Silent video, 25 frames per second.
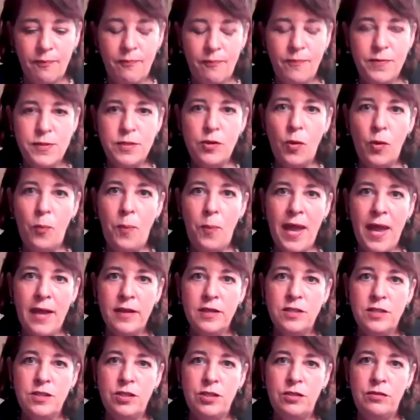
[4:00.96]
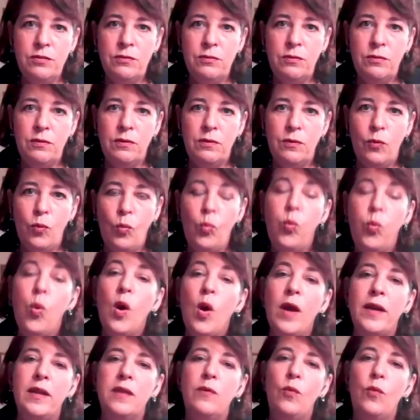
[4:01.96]
So back to
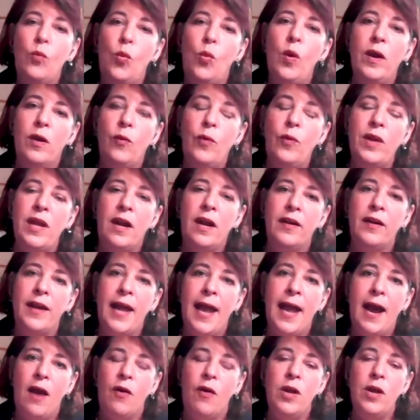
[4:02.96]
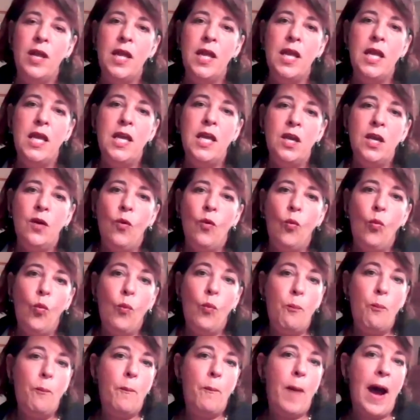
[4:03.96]
where we are now.
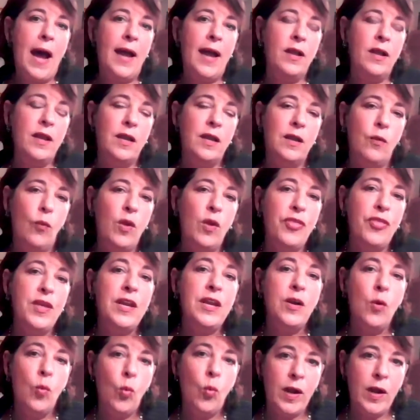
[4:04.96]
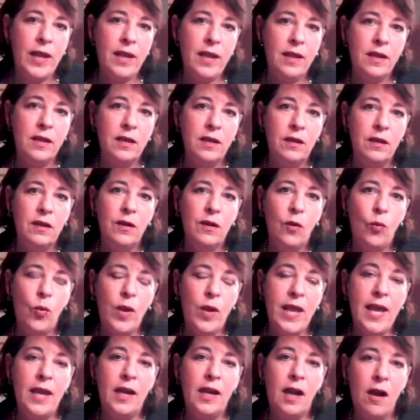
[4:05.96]
Within a week, we
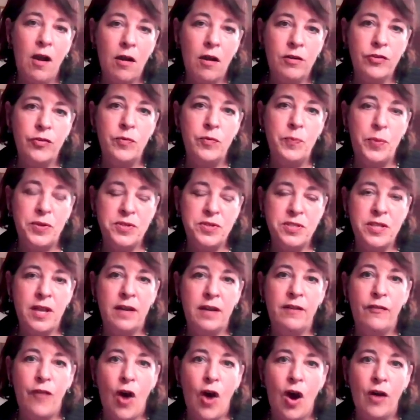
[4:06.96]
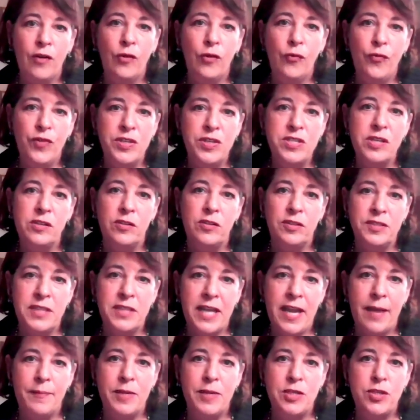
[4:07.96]
had 100% of auto physical
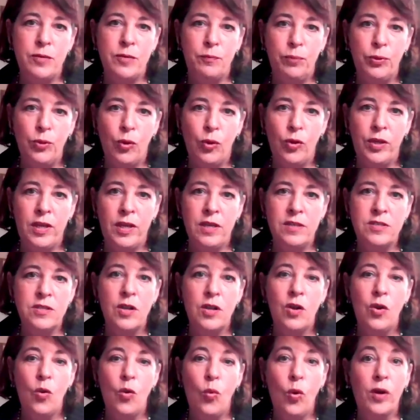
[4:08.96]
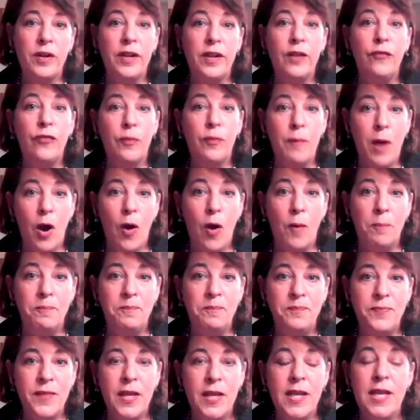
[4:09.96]
damage employees working from home.
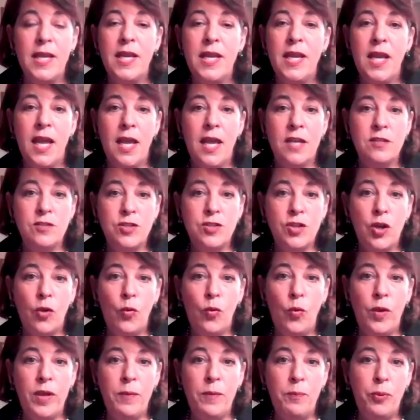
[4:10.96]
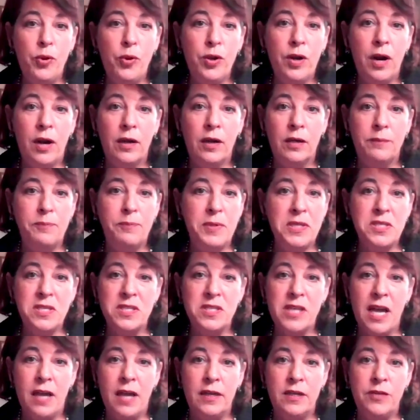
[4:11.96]
And so we put our business
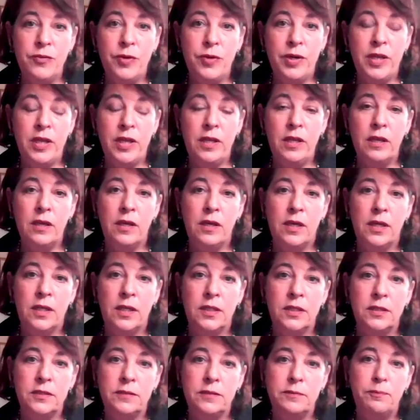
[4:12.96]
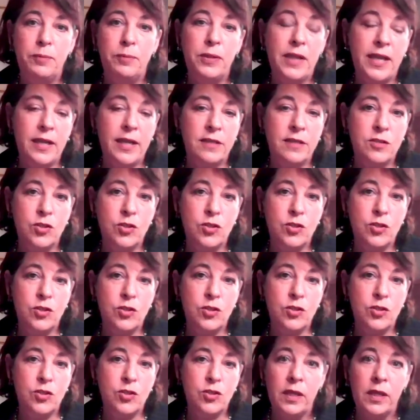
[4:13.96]
continuity plans to
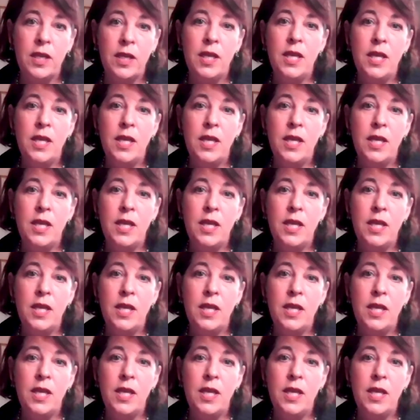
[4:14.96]
work.